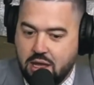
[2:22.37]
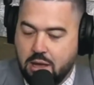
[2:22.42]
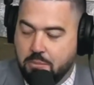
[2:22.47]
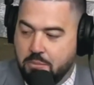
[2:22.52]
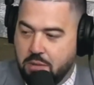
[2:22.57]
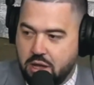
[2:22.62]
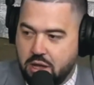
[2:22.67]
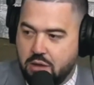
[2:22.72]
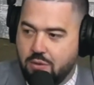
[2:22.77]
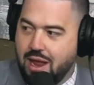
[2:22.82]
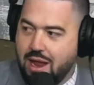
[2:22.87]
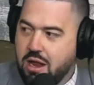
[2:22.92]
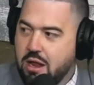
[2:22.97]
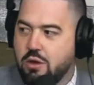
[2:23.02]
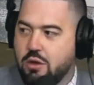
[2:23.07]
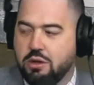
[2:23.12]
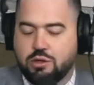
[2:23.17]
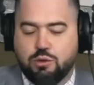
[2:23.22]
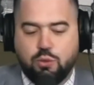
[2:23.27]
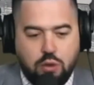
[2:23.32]
But you want to
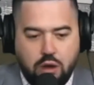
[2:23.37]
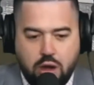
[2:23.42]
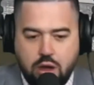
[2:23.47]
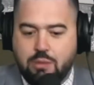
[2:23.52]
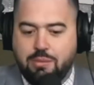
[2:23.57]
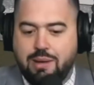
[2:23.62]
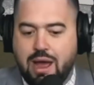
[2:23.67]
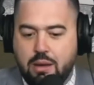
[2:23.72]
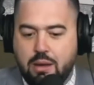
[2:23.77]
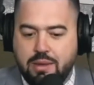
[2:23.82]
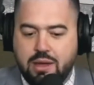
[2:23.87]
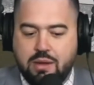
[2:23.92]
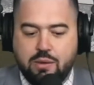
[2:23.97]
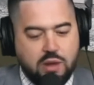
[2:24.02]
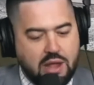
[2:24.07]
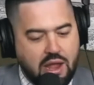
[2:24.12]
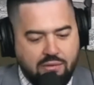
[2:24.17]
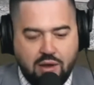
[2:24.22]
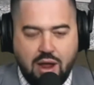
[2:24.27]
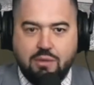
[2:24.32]
know what's weird about me?
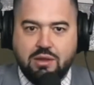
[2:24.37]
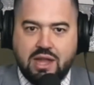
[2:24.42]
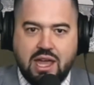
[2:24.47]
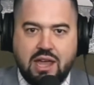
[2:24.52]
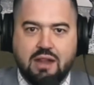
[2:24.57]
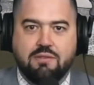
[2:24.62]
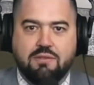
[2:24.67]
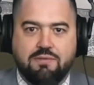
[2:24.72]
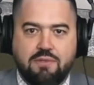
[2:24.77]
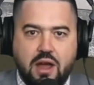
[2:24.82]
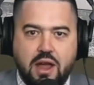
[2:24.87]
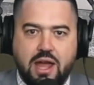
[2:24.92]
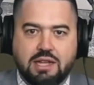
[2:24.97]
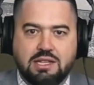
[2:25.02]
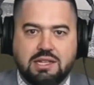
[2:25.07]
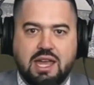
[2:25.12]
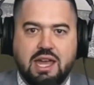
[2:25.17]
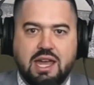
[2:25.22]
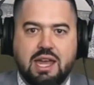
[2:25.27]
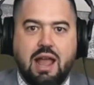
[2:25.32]
Whenever I would get in a fight
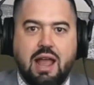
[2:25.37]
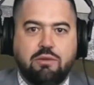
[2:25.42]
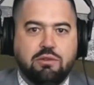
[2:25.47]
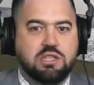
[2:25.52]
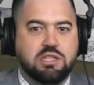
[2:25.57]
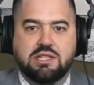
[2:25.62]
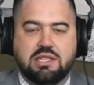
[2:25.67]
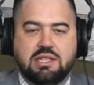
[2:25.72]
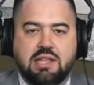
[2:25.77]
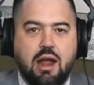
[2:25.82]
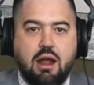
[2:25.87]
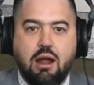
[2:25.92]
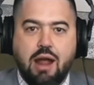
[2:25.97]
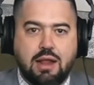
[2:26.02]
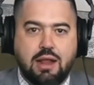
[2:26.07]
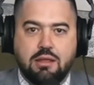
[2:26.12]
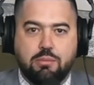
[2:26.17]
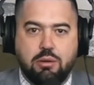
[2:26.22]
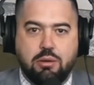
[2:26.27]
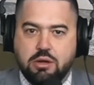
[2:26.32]
as a kid, I would just stare
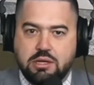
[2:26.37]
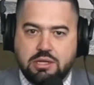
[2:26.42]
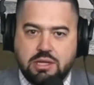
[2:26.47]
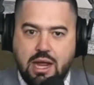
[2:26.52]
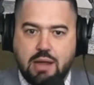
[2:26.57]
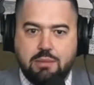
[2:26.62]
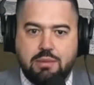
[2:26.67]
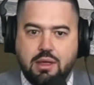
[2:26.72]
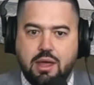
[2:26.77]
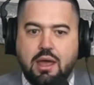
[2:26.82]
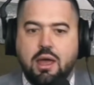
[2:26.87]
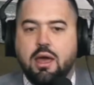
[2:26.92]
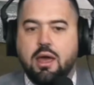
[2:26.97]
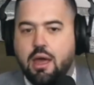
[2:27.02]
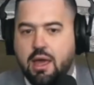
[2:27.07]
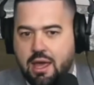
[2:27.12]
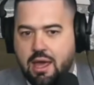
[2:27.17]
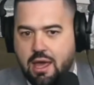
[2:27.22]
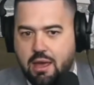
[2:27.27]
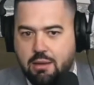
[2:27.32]
at the person. I'd be like,
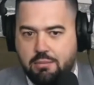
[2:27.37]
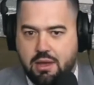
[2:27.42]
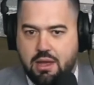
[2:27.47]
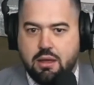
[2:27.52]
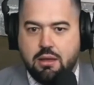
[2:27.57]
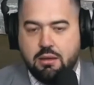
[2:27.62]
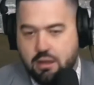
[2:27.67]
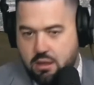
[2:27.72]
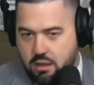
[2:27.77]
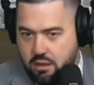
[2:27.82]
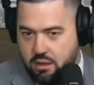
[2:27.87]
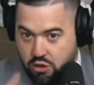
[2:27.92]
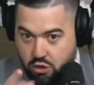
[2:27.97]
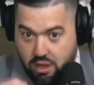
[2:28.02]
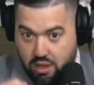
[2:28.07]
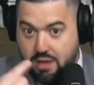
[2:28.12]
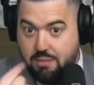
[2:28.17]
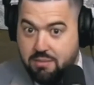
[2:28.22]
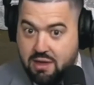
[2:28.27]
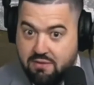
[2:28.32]
hit me. You
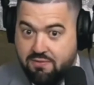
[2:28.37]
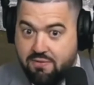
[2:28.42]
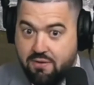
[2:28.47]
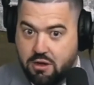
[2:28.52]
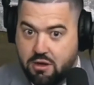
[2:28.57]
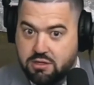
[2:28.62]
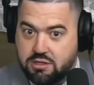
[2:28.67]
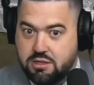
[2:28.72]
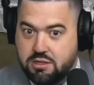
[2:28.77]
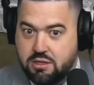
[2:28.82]
hit me first.